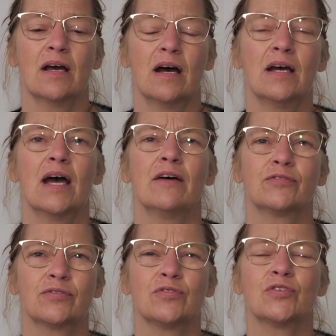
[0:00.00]
I
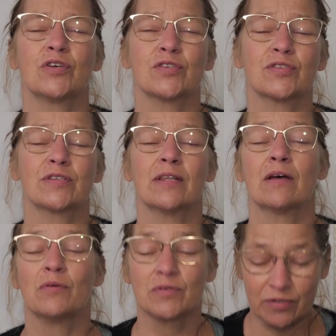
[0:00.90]
have to just, and
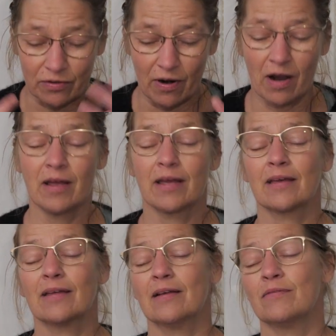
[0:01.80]
I was
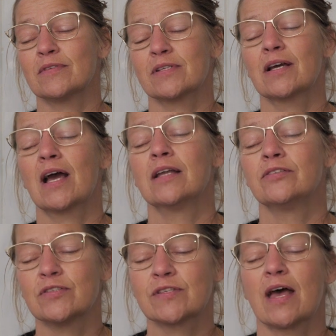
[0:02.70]
crying, and I was like, I
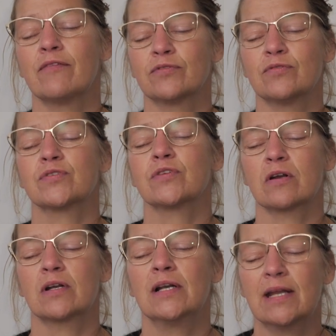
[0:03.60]
just have to
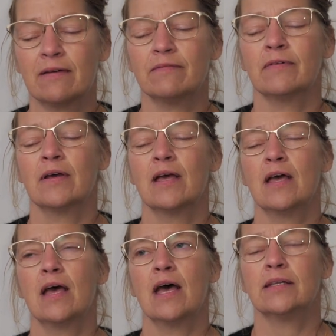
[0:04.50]
start live
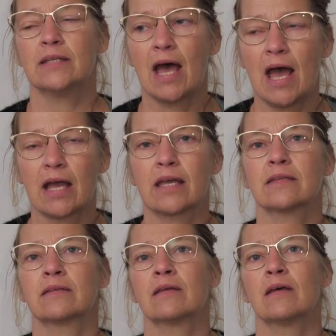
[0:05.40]
and
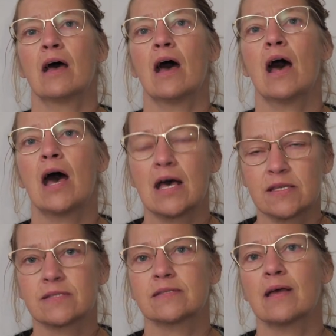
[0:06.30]
act
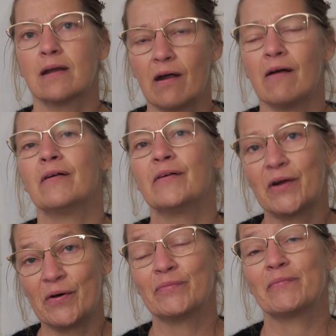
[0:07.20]
as they are
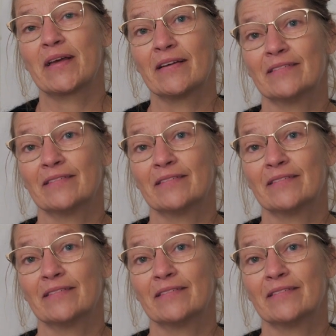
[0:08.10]
around me.